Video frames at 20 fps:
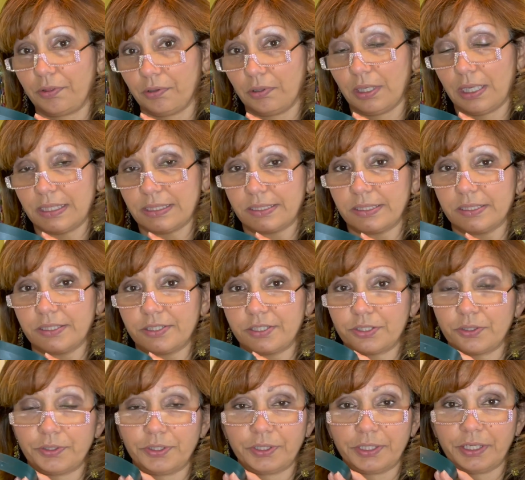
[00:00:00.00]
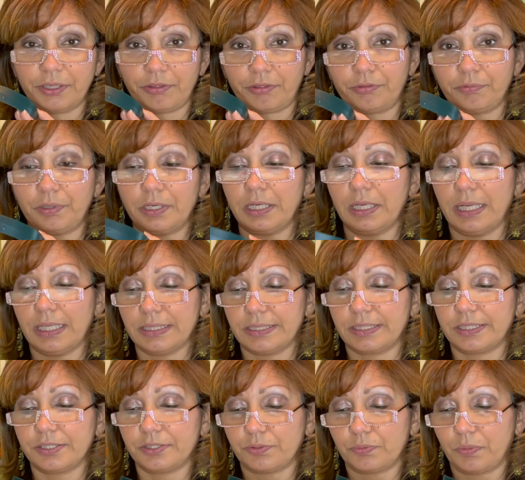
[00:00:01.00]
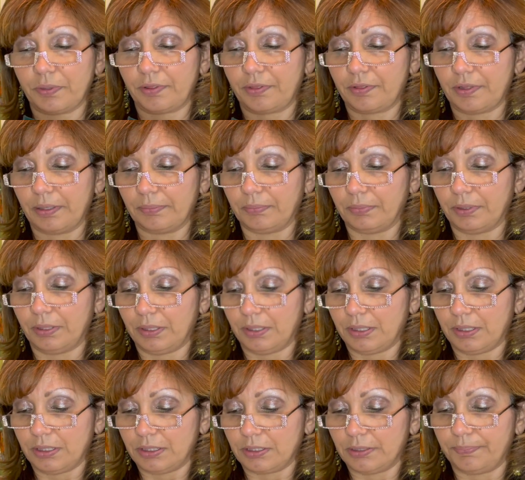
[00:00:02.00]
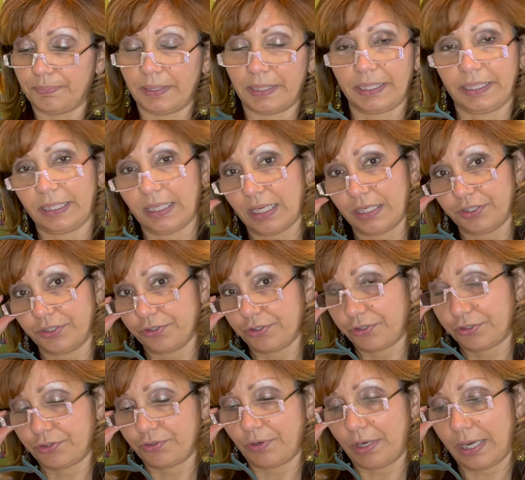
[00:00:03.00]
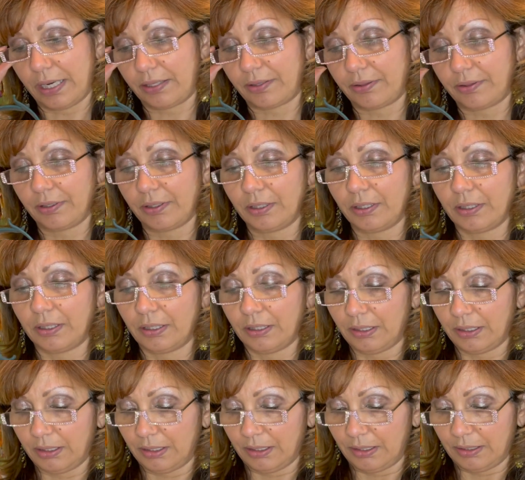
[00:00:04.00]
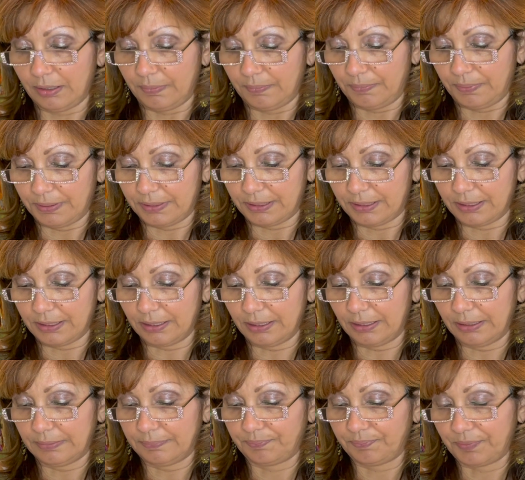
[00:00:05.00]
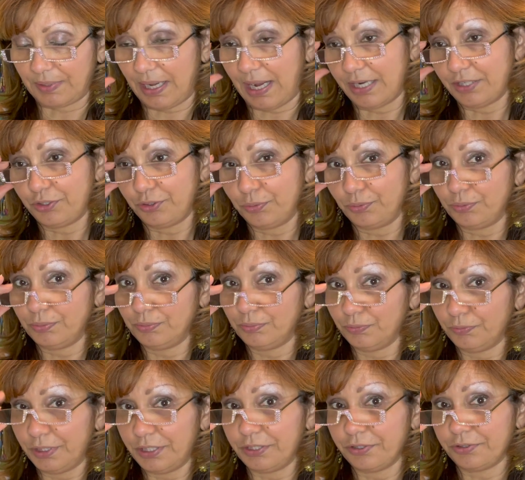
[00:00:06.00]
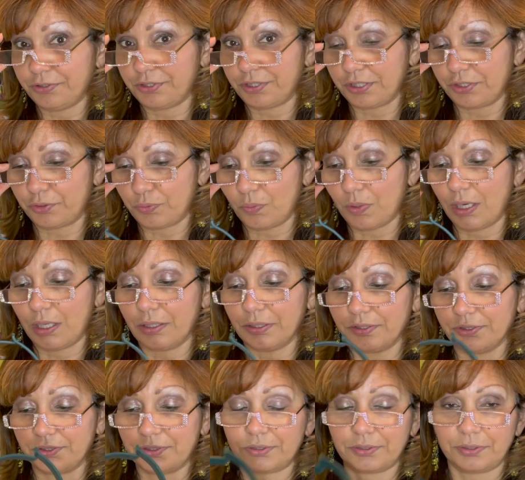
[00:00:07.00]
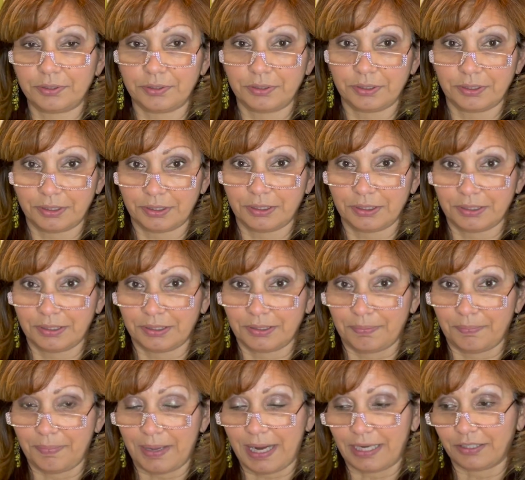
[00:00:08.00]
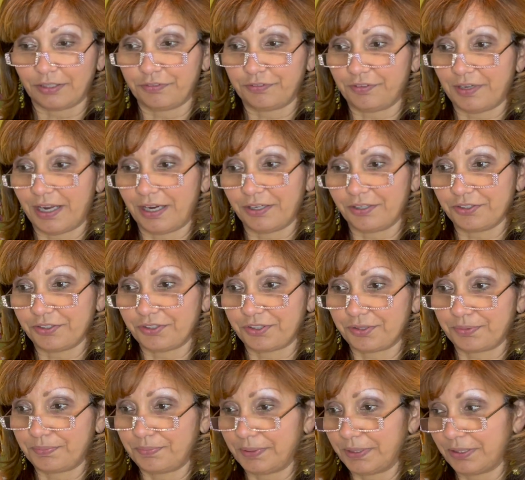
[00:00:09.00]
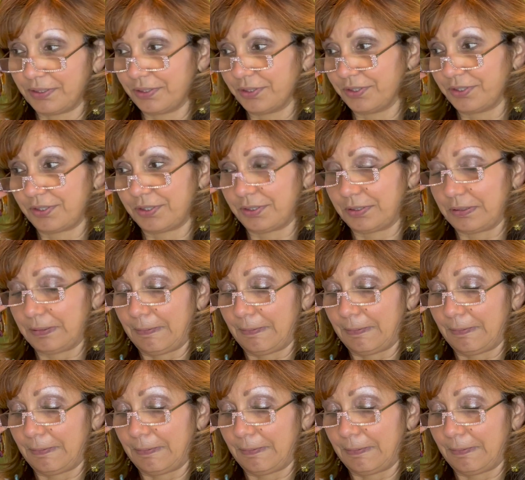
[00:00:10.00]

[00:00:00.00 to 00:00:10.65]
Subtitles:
lenses, so you get 3 lenses with them depending on your strength. But I do readers as well as magnifiers because